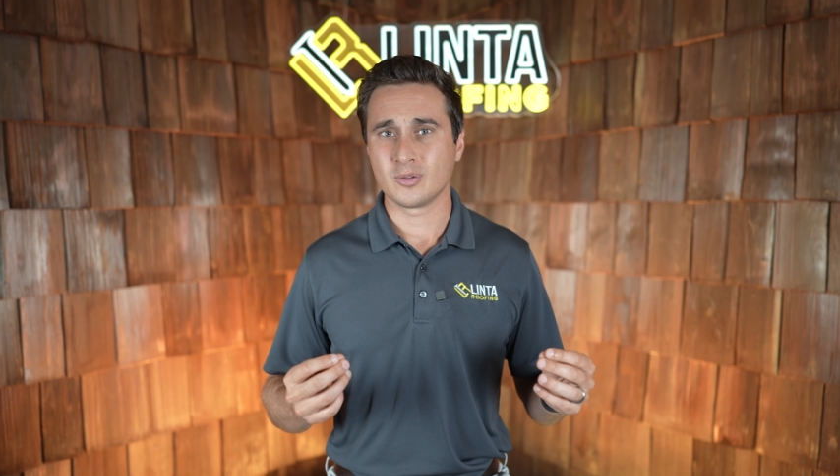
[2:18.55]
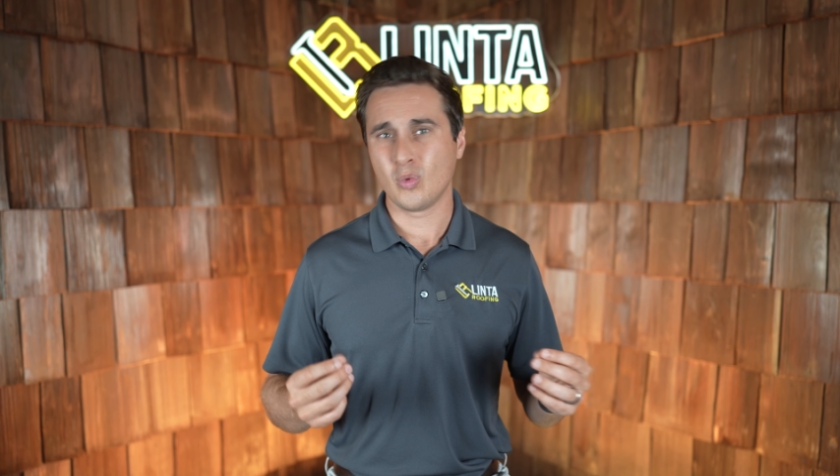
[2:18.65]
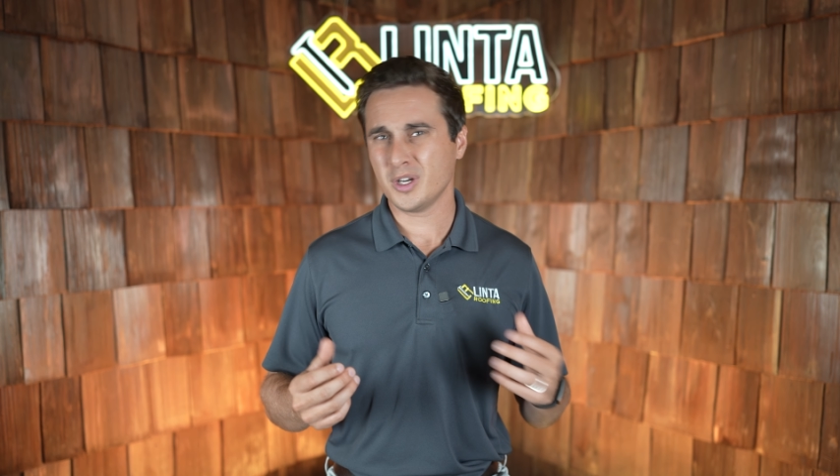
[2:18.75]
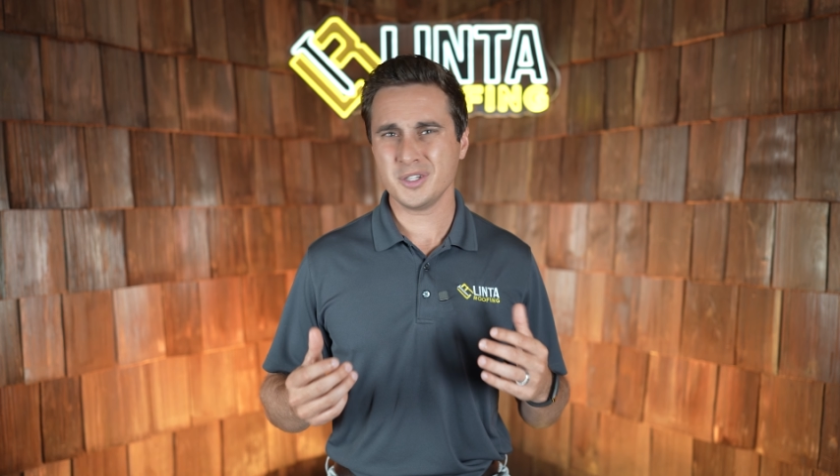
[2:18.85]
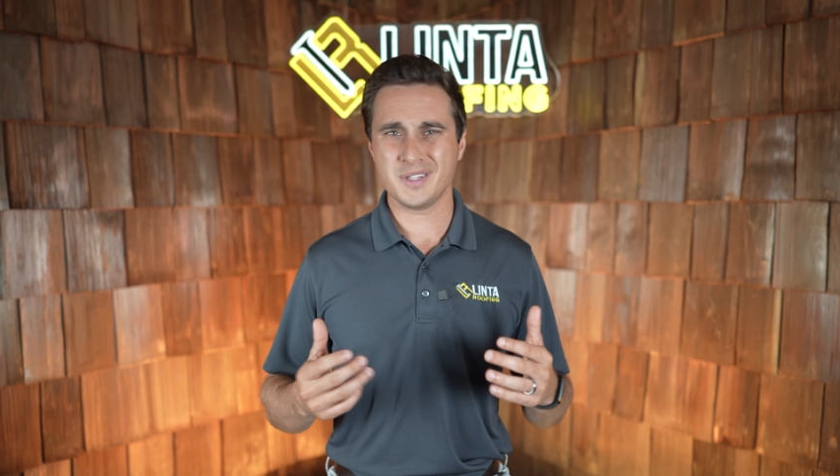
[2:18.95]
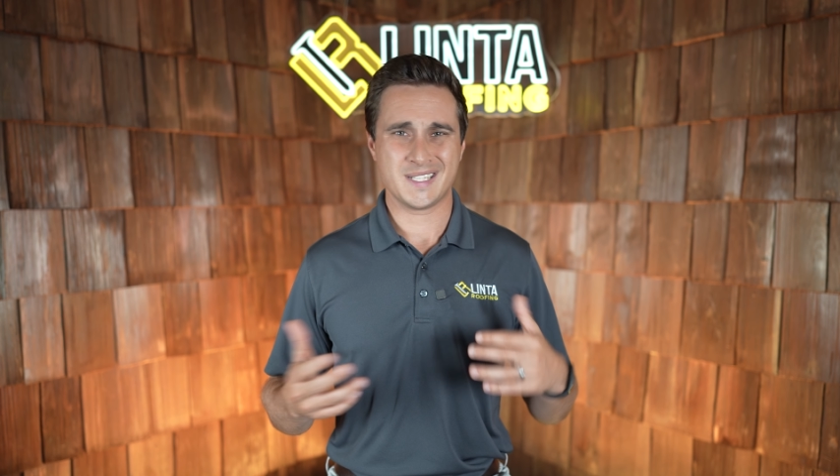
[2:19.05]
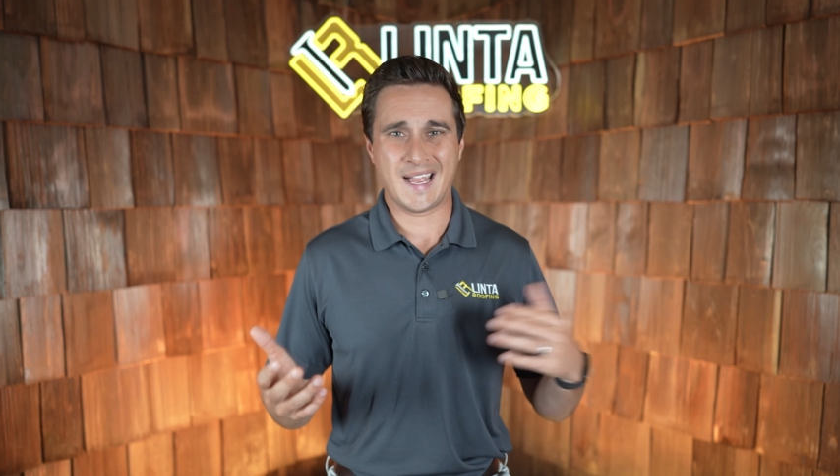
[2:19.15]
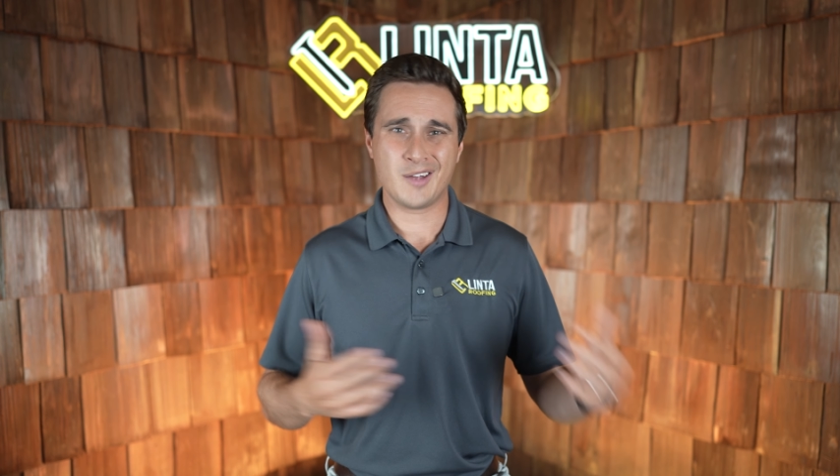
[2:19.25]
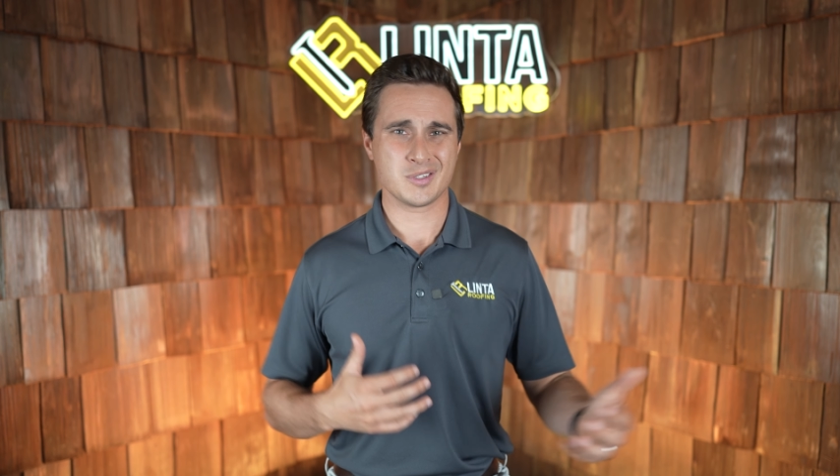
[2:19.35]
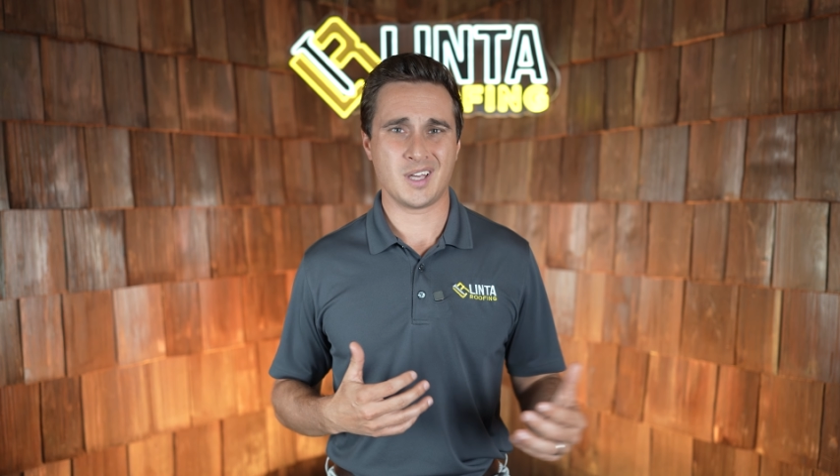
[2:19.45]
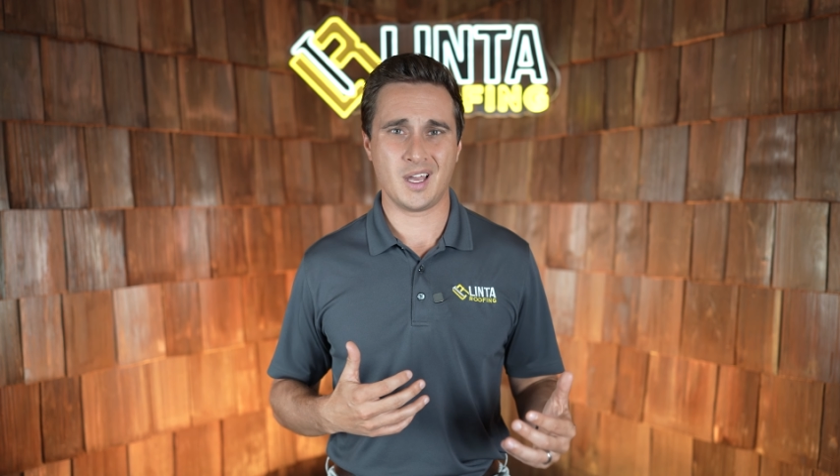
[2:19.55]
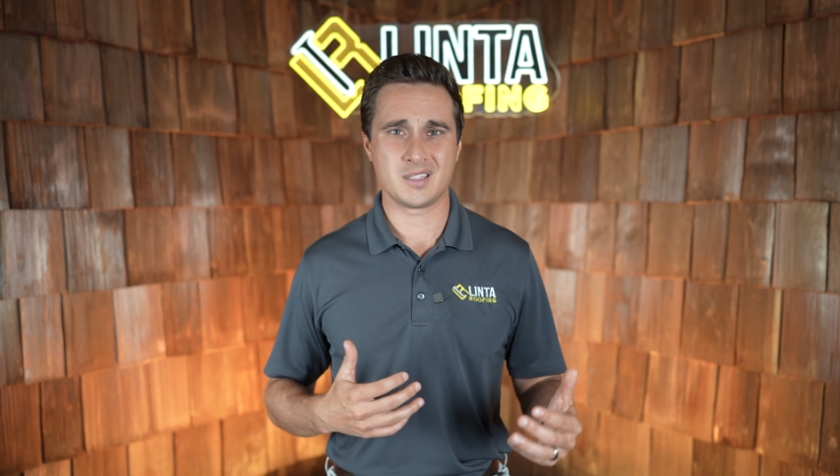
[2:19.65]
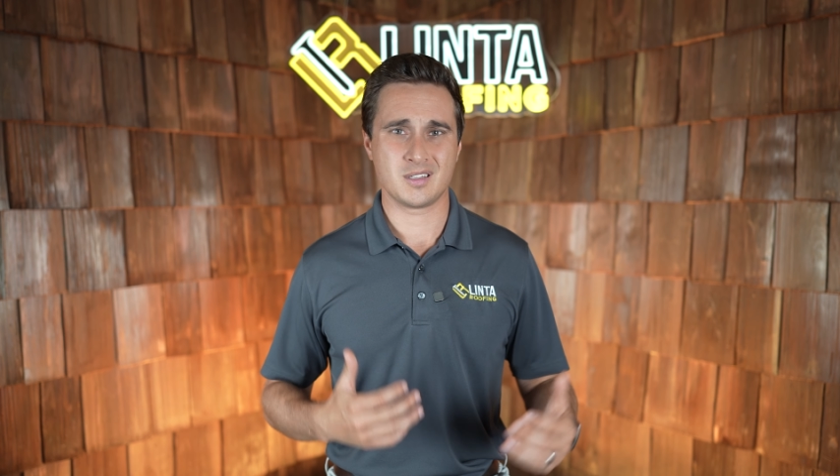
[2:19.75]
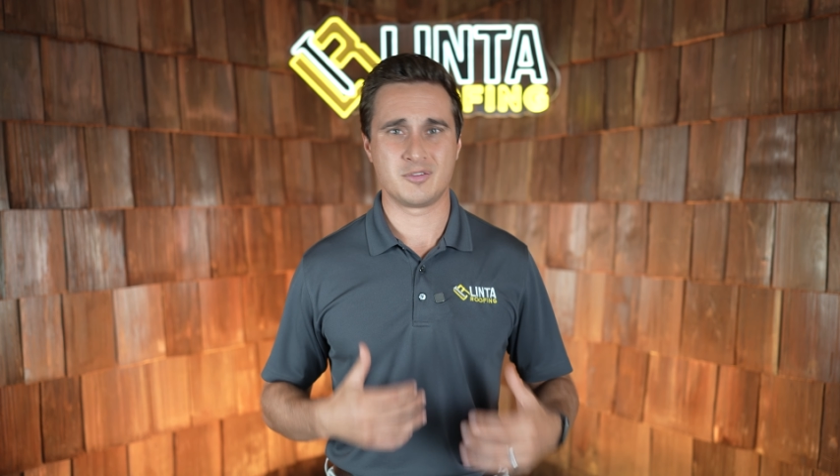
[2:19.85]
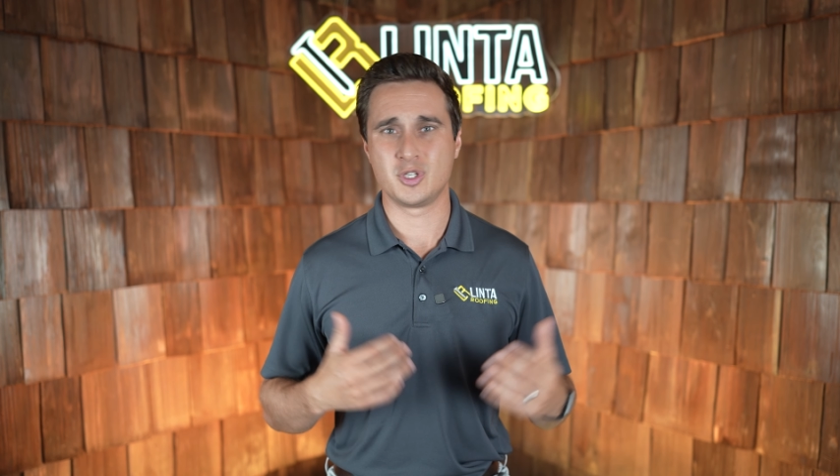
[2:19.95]
what are the
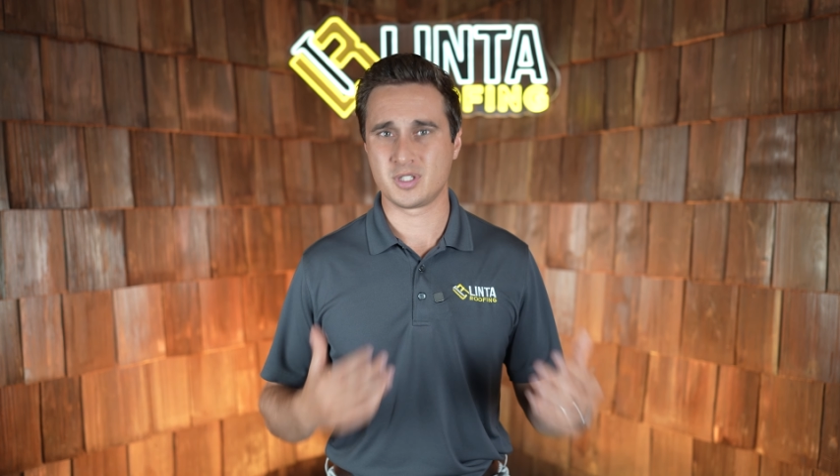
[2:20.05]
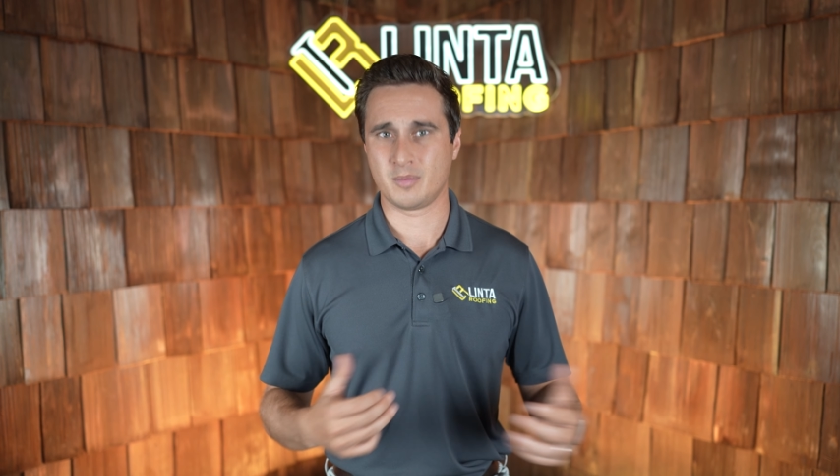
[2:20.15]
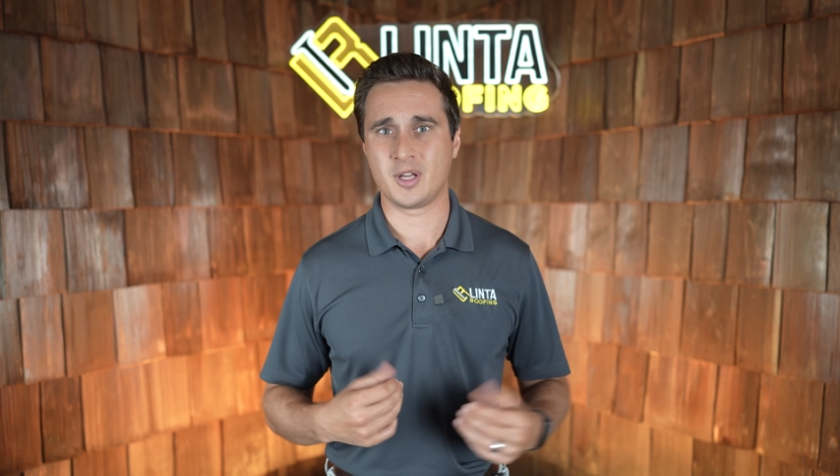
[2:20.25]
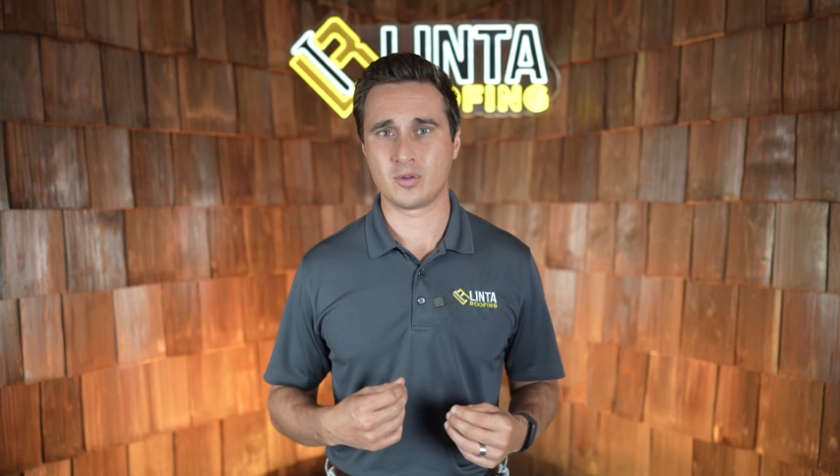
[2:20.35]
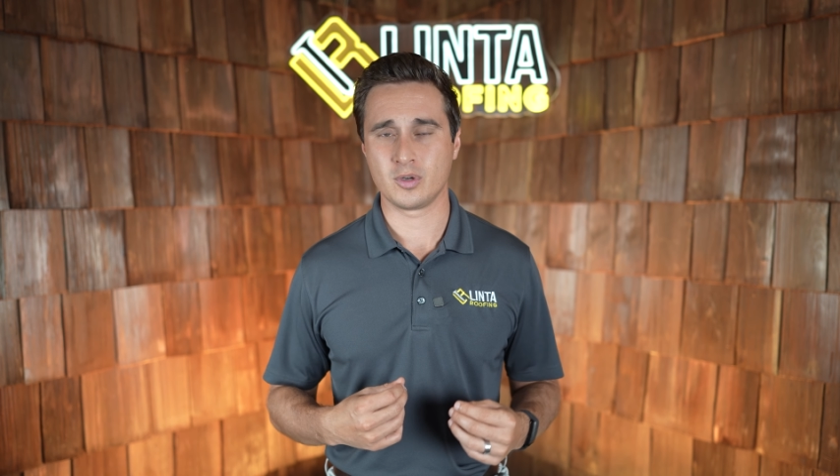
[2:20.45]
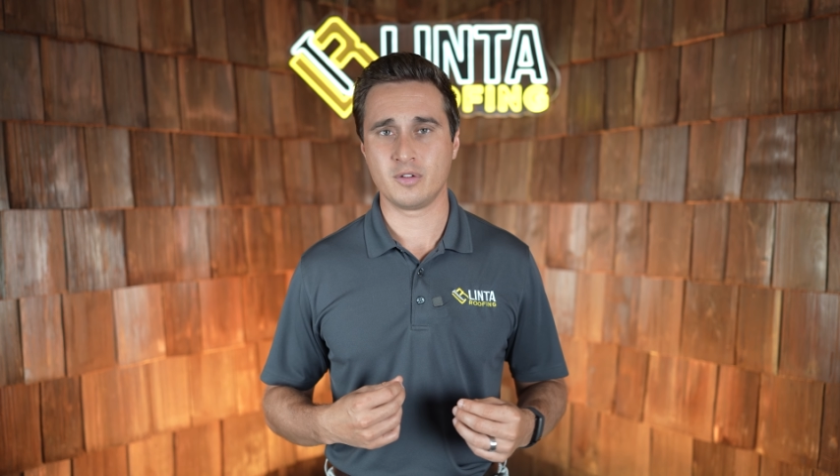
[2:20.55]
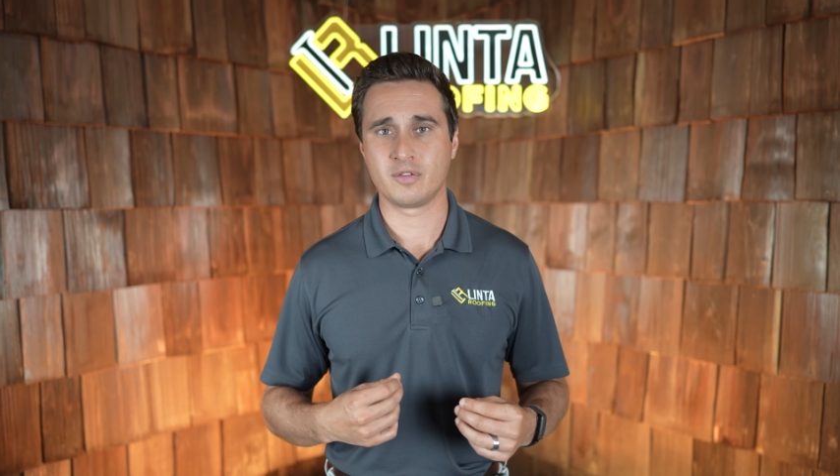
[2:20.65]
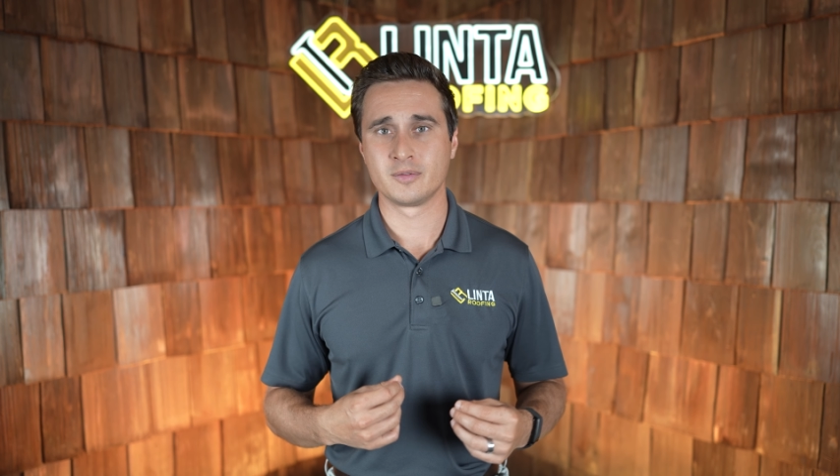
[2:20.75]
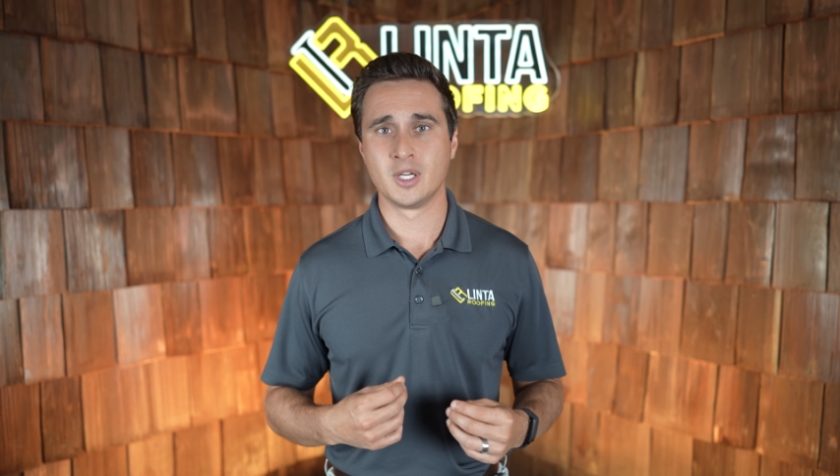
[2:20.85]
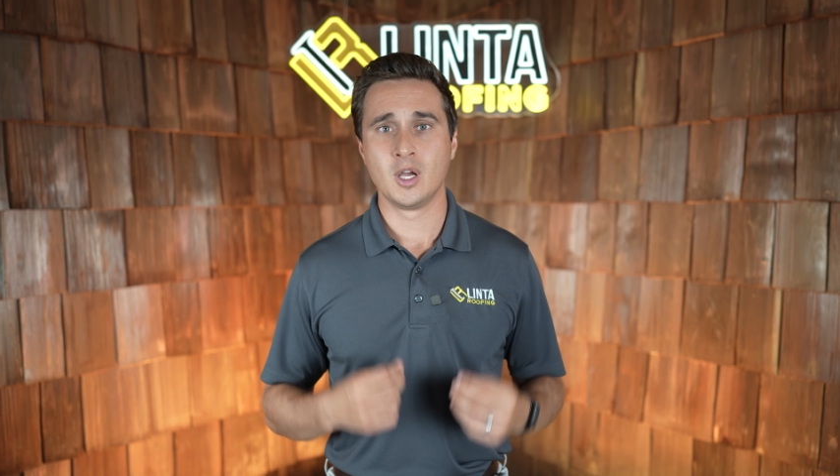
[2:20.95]
downsides of choosing metal roof?